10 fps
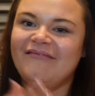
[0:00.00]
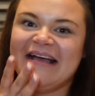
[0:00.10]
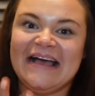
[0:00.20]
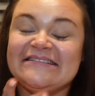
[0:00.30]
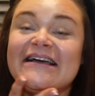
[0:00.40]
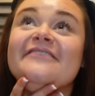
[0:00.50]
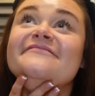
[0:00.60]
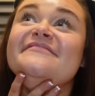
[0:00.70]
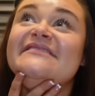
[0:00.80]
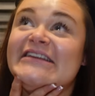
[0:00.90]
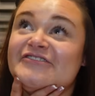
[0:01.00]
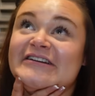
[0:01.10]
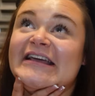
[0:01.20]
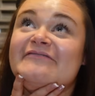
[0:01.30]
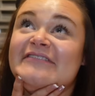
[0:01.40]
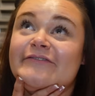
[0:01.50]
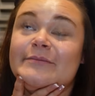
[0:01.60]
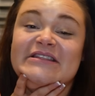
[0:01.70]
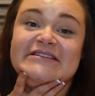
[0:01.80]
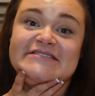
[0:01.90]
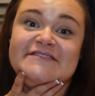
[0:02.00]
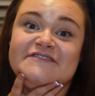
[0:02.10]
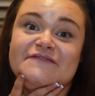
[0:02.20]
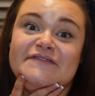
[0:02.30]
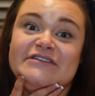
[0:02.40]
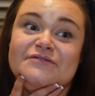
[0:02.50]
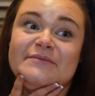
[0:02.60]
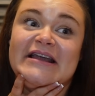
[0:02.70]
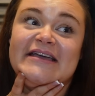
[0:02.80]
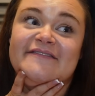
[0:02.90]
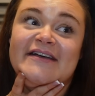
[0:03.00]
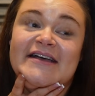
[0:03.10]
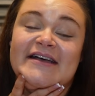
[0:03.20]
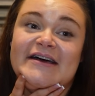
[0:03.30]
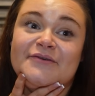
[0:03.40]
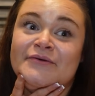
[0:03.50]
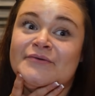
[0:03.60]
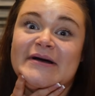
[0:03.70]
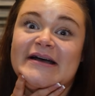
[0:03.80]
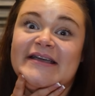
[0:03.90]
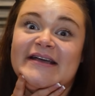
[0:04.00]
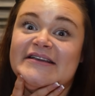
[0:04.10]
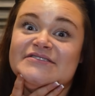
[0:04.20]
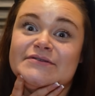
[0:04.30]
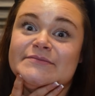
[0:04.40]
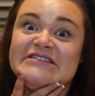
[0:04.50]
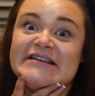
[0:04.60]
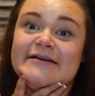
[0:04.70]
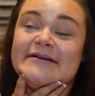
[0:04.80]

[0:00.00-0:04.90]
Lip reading: Guys, I am literally, I've never been this nervous for a video in my life. I don't know why. I need to sort myself out.